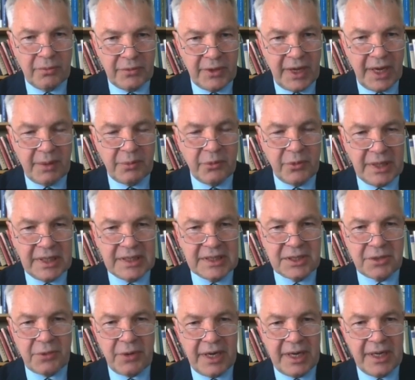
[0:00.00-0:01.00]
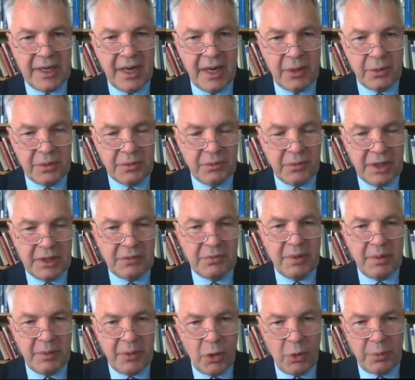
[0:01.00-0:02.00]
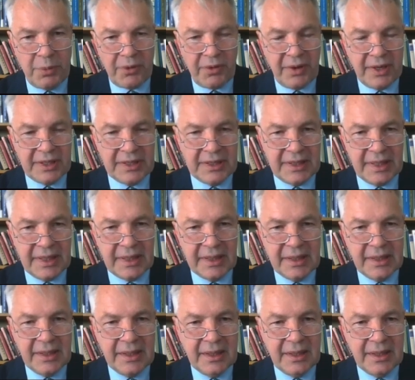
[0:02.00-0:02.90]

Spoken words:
dam, when it's ready, how it will be operated.